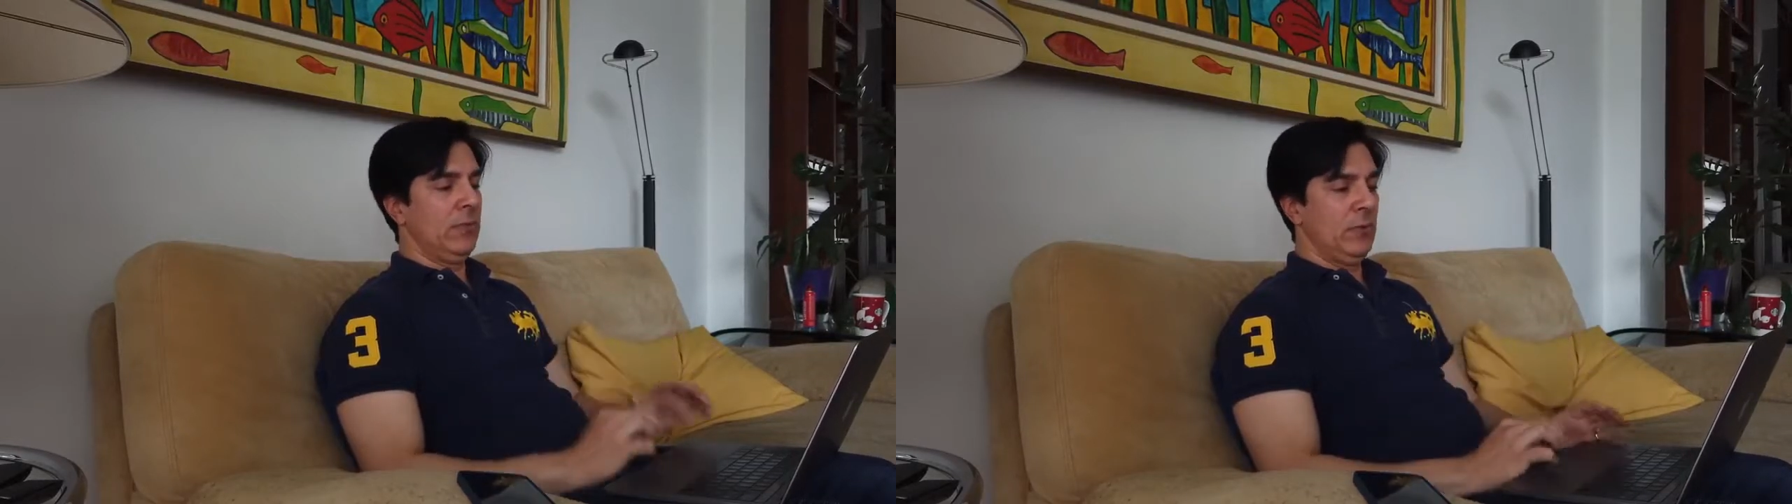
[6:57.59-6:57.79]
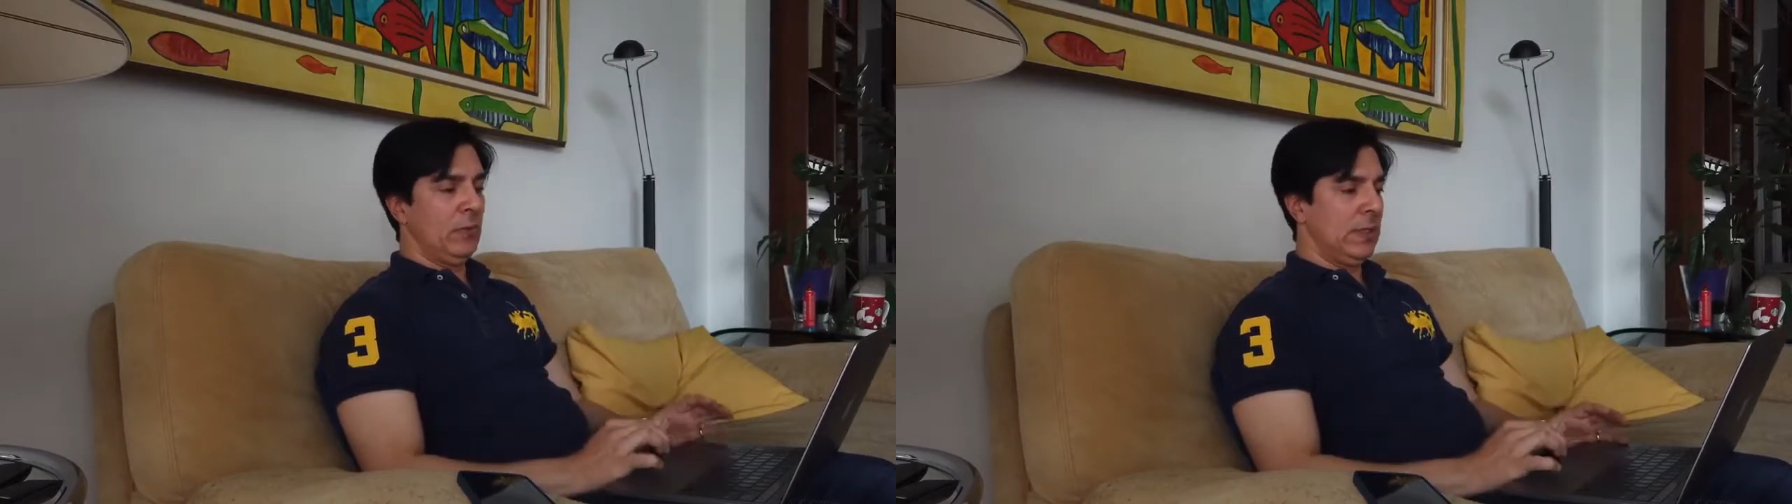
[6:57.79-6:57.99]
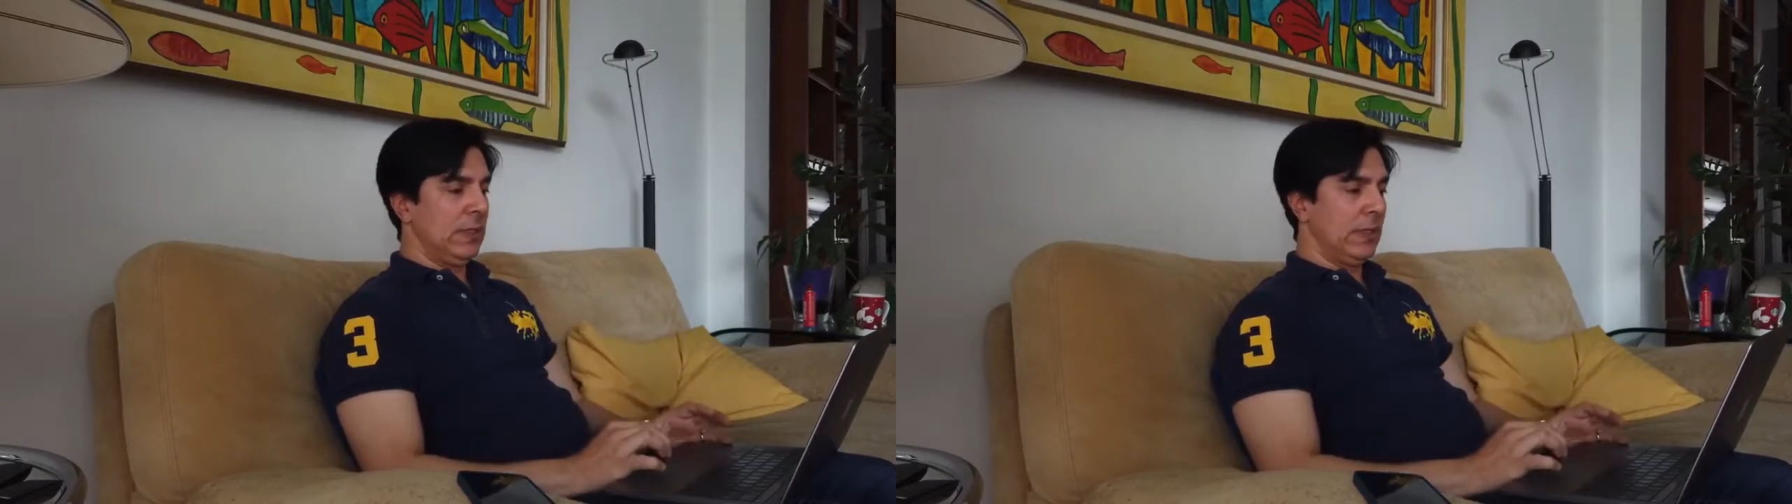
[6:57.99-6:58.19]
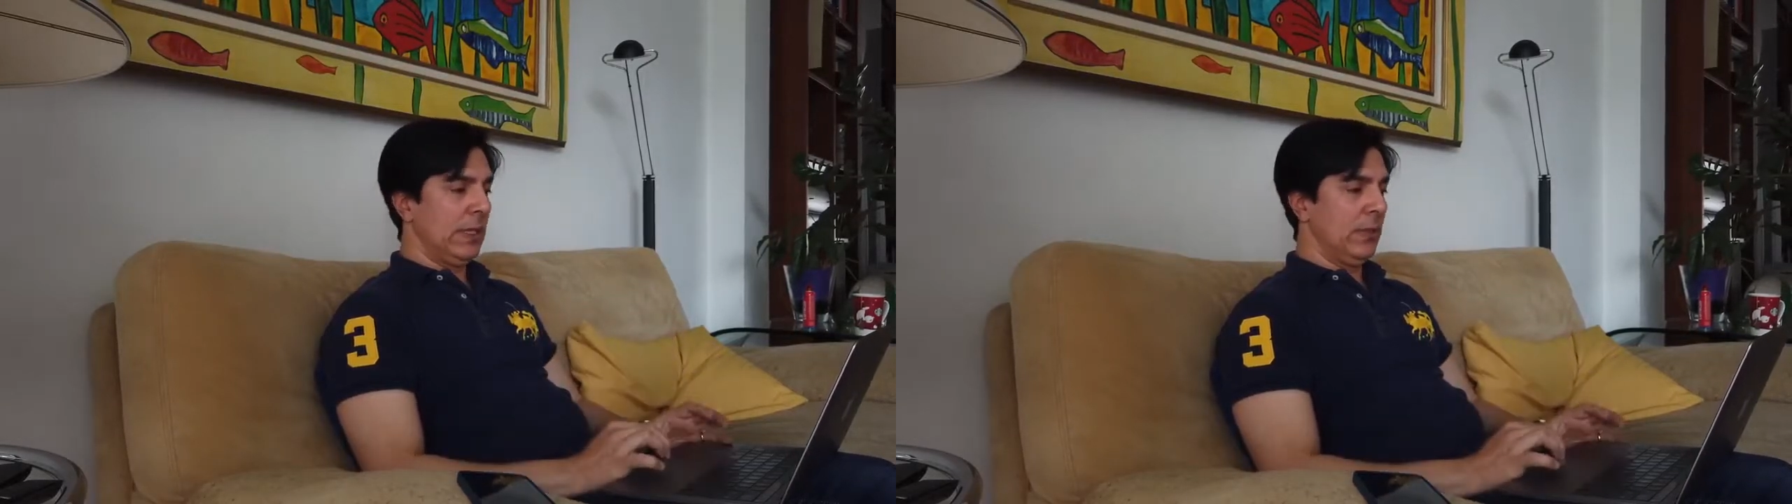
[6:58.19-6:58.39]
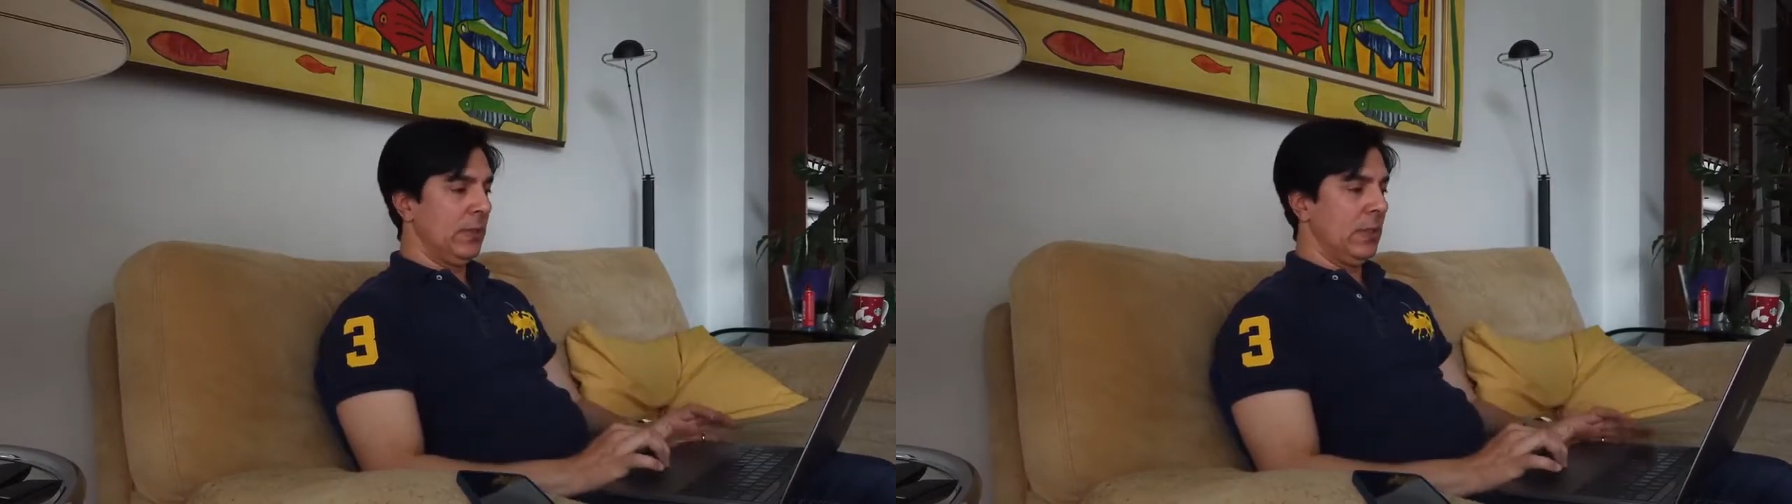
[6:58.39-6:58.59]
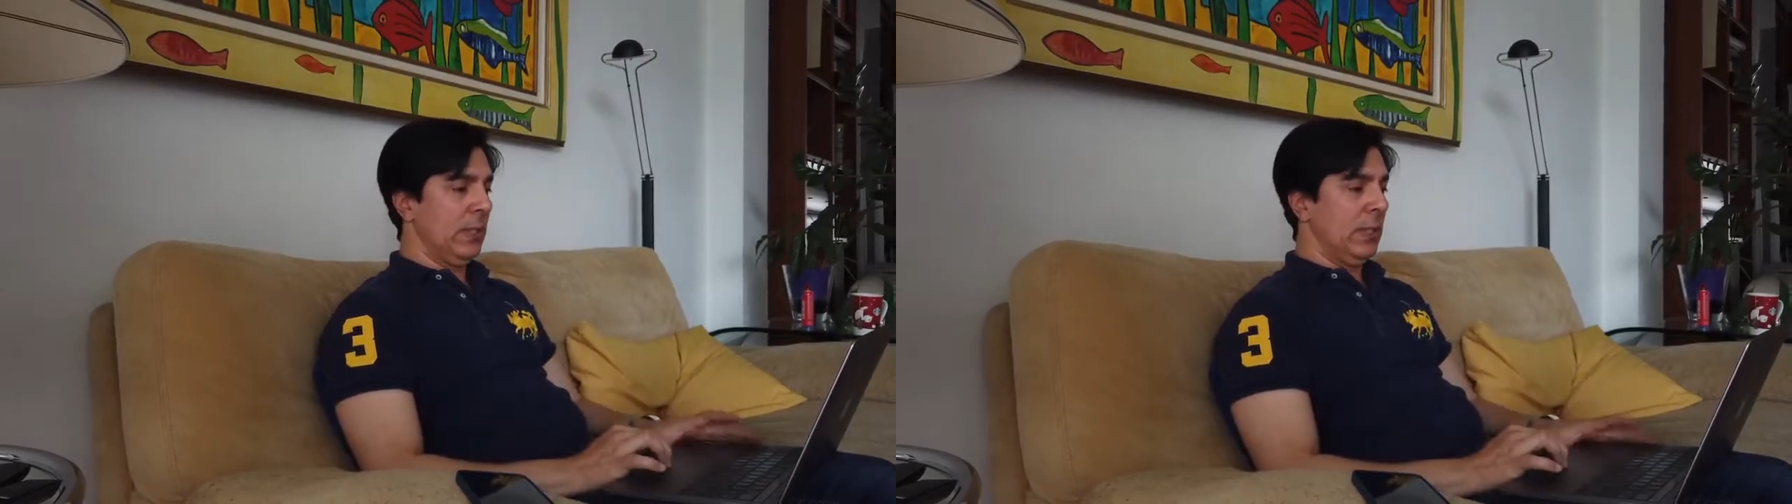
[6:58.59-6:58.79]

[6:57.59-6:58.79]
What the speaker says: give you a discount.